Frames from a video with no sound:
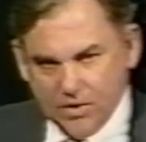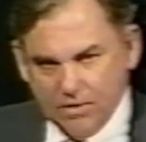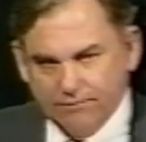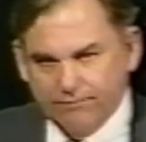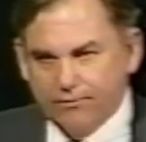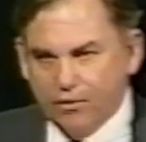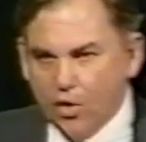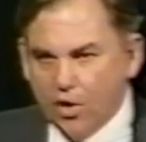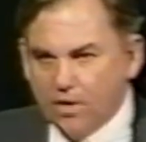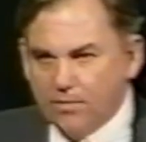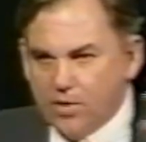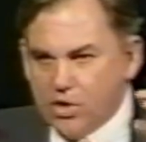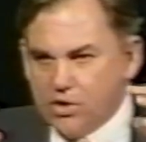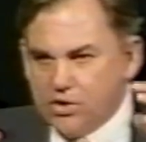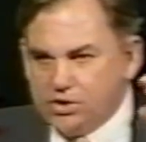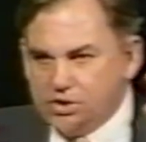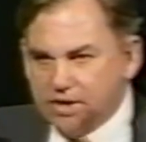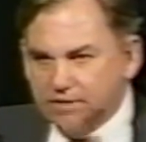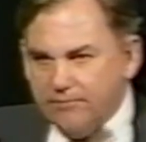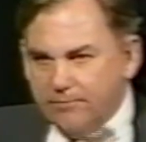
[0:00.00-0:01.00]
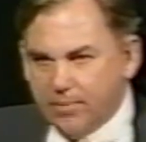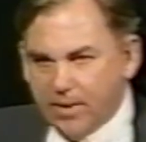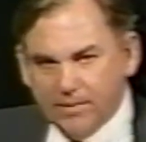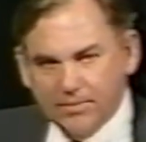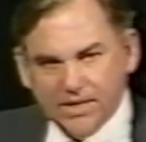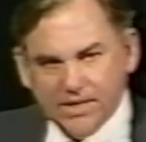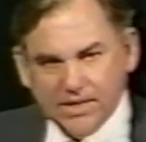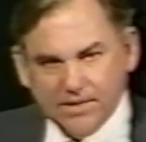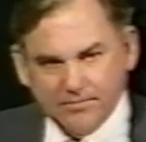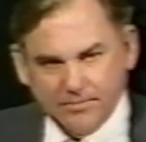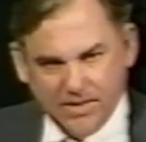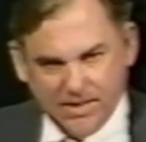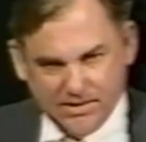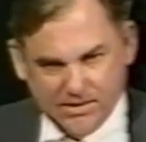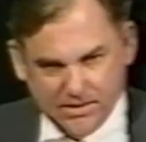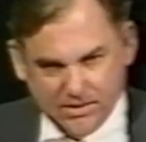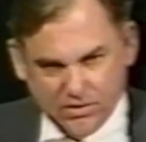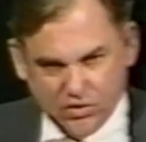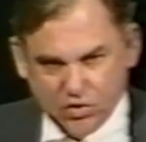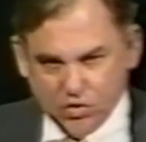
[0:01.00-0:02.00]
formers of public
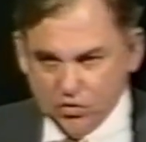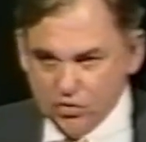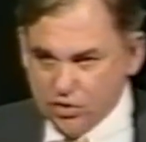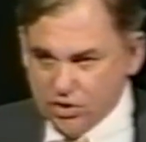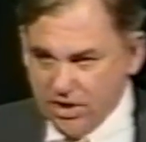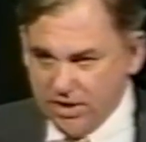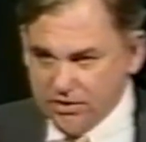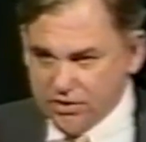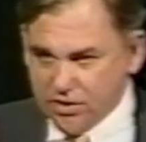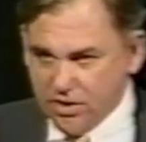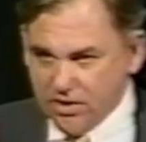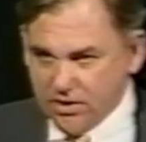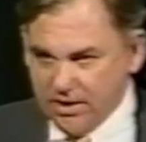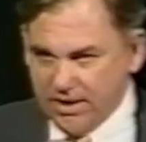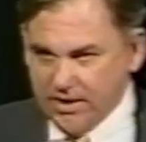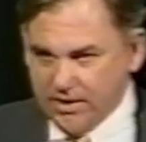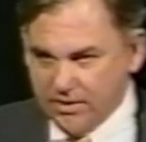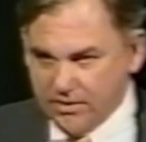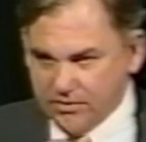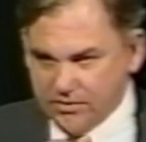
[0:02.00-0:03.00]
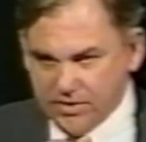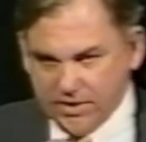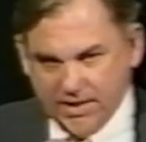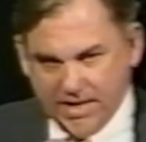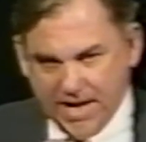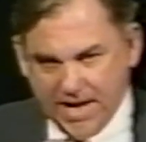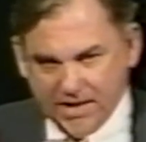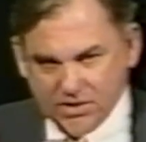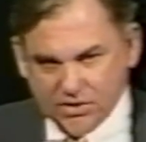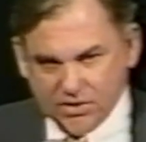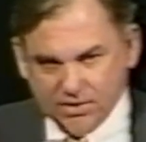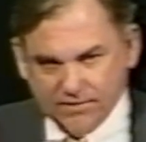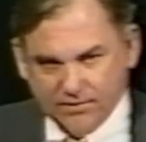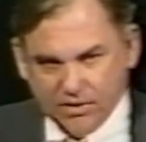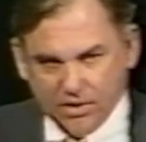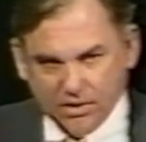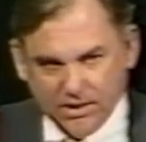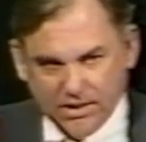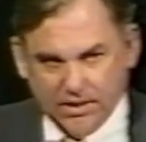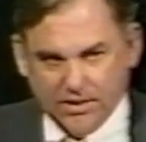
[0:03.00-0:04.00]
opinion, to judge our leaders and the action of
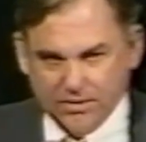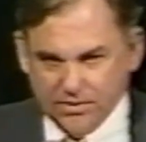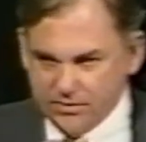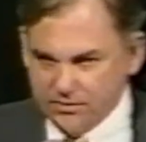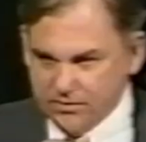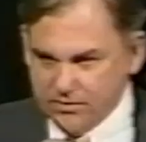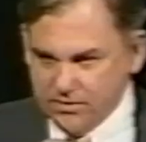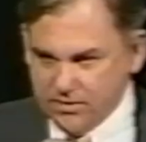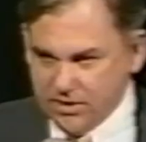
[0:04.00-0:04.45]
our leaders,